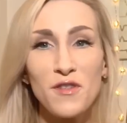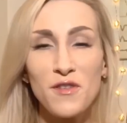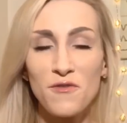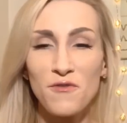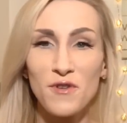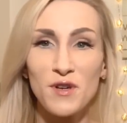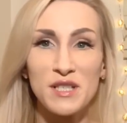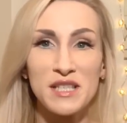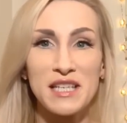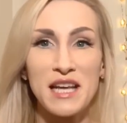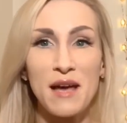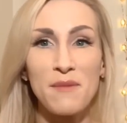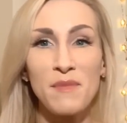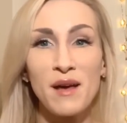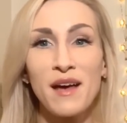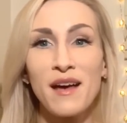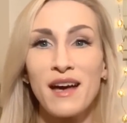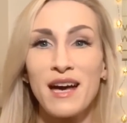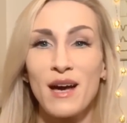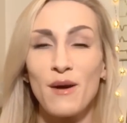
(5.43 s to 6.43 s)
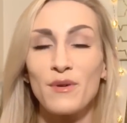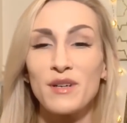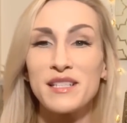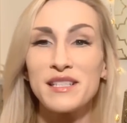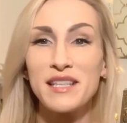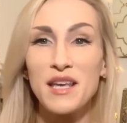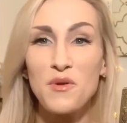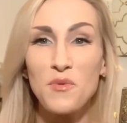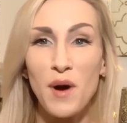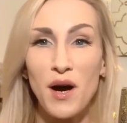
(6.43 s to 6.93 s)
the first time, I wanna
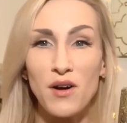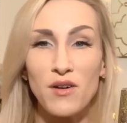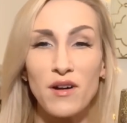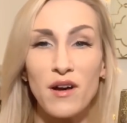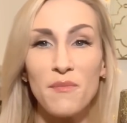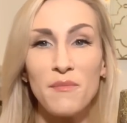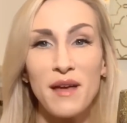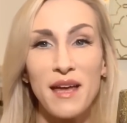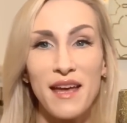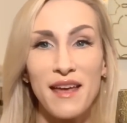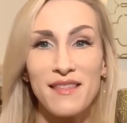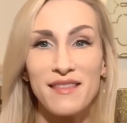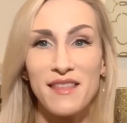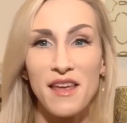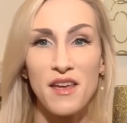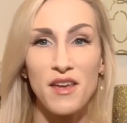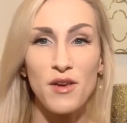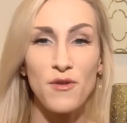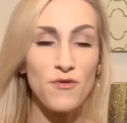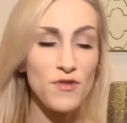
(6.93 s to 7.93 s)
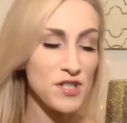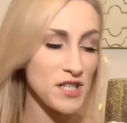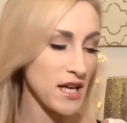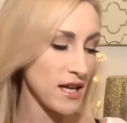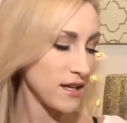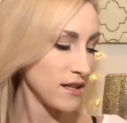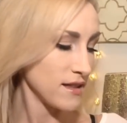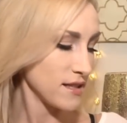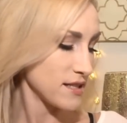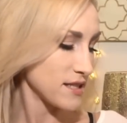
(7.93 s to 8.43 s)
say welcome and thank you for
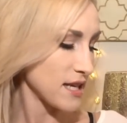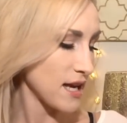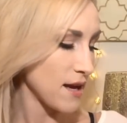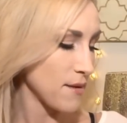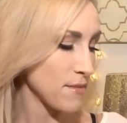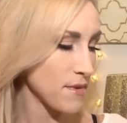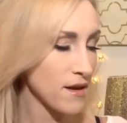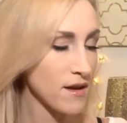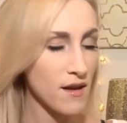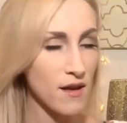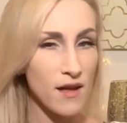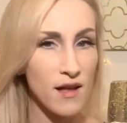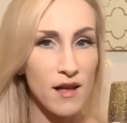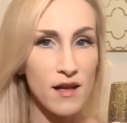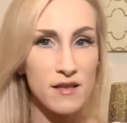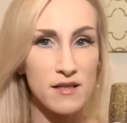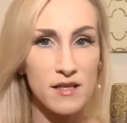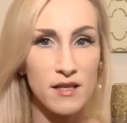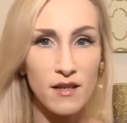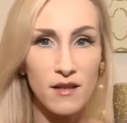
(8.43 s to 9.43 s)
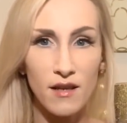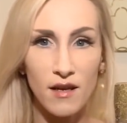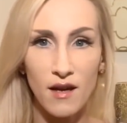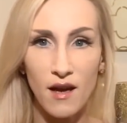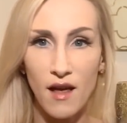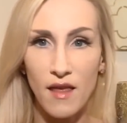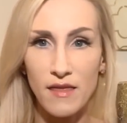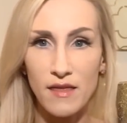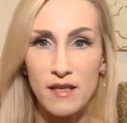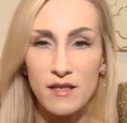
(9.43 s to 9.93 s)
taking the time to click
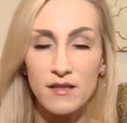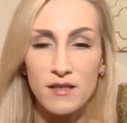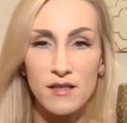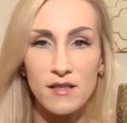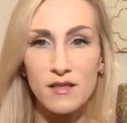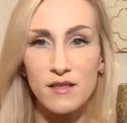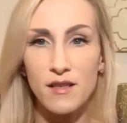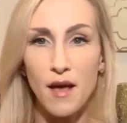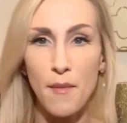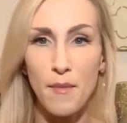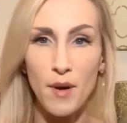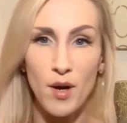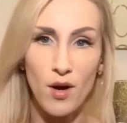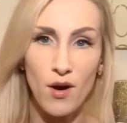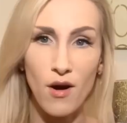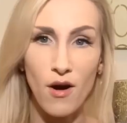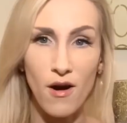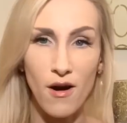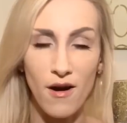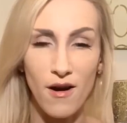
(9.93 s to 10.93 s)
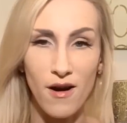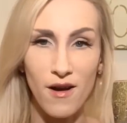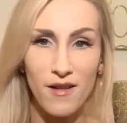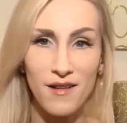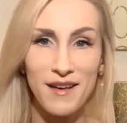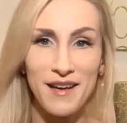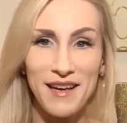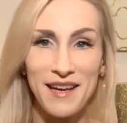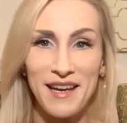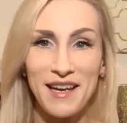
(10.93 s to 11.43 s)
on this summer haul.
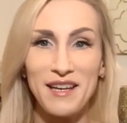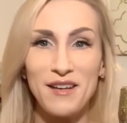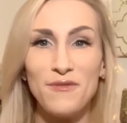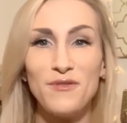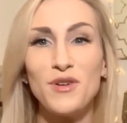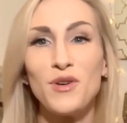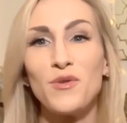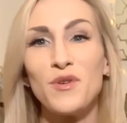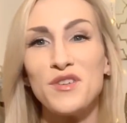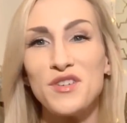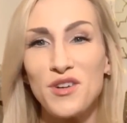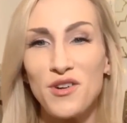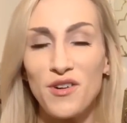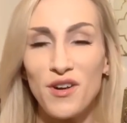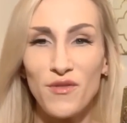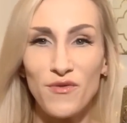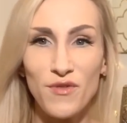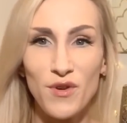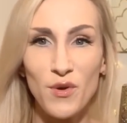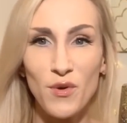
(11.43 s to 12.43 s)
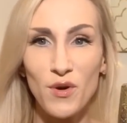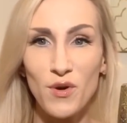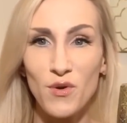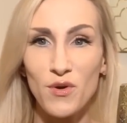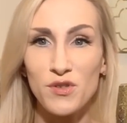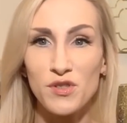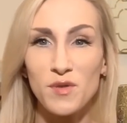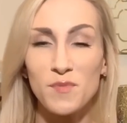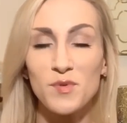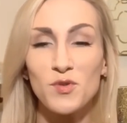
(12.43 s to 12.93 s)
And if you're a returning viewer
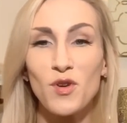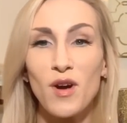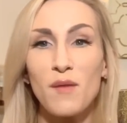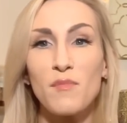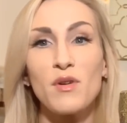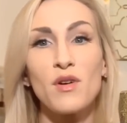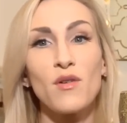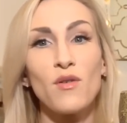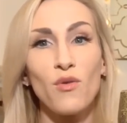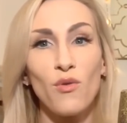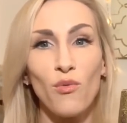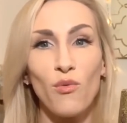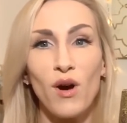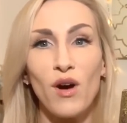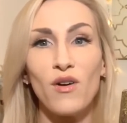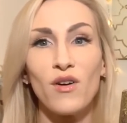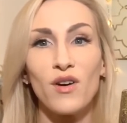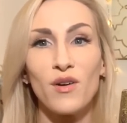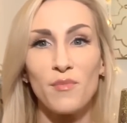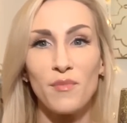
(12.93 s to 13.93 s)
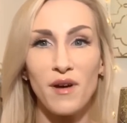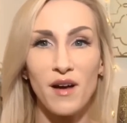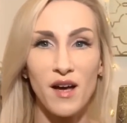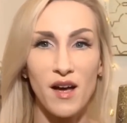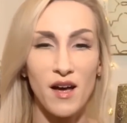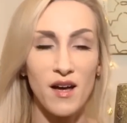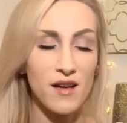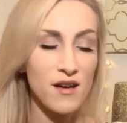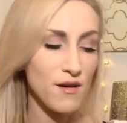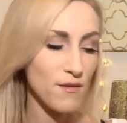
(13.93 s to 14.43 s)
or subscriber, welcome
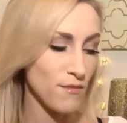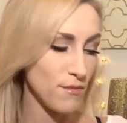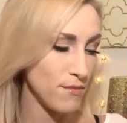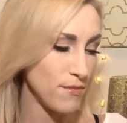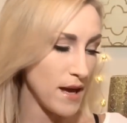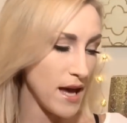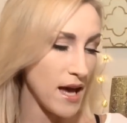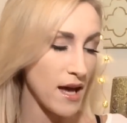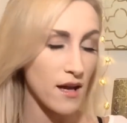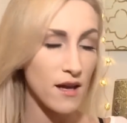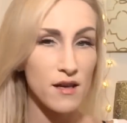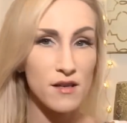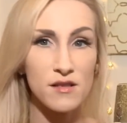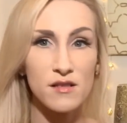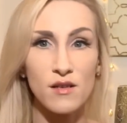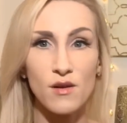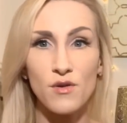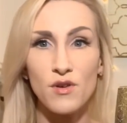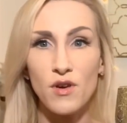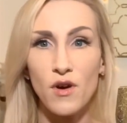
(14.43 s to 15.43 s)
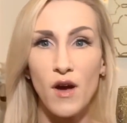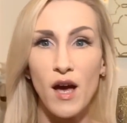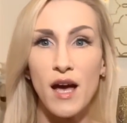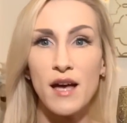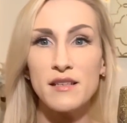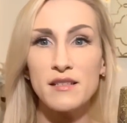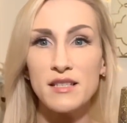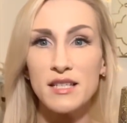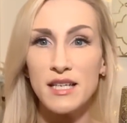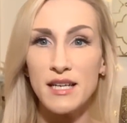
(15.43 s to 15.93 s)
on back. So you
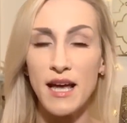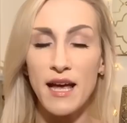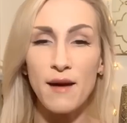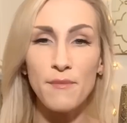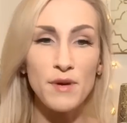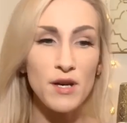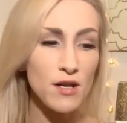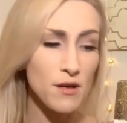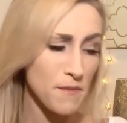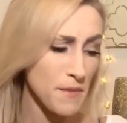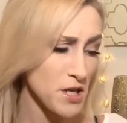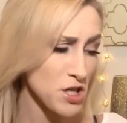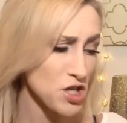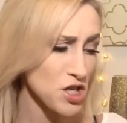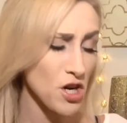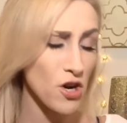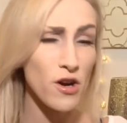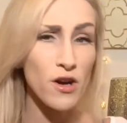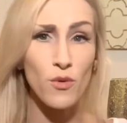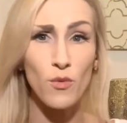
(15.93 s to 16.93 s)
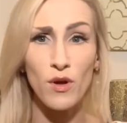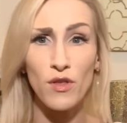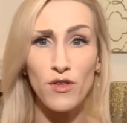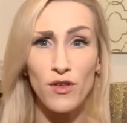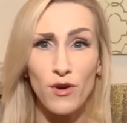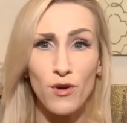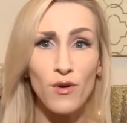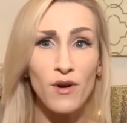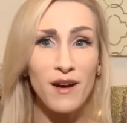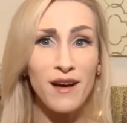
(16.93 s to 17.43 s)
guys, today I'm gonna to be sharing with
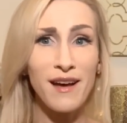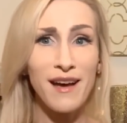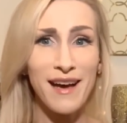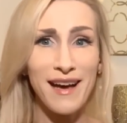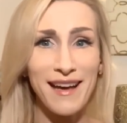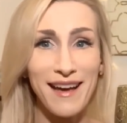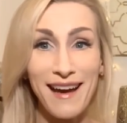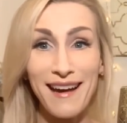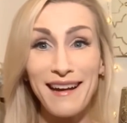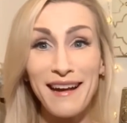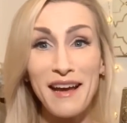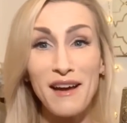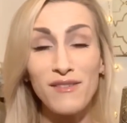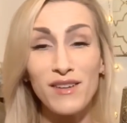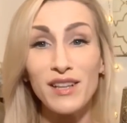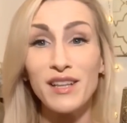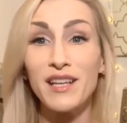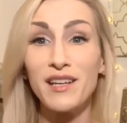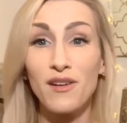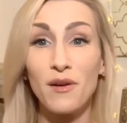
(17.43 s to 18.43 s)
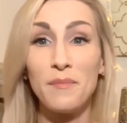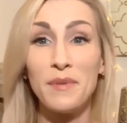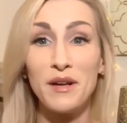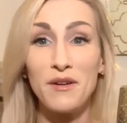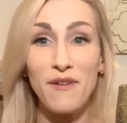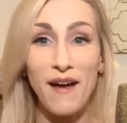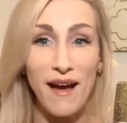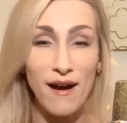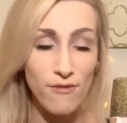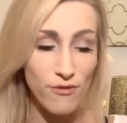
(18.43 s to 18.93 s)
you, I kinda of have a little bit
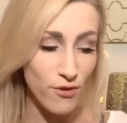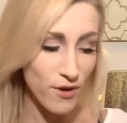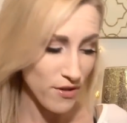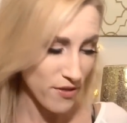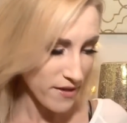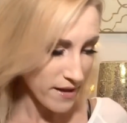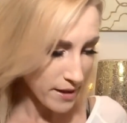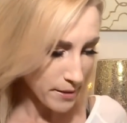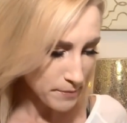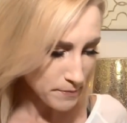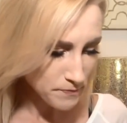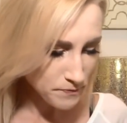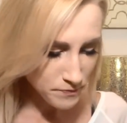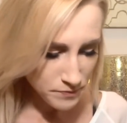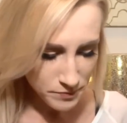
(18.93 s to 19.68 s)
of everything.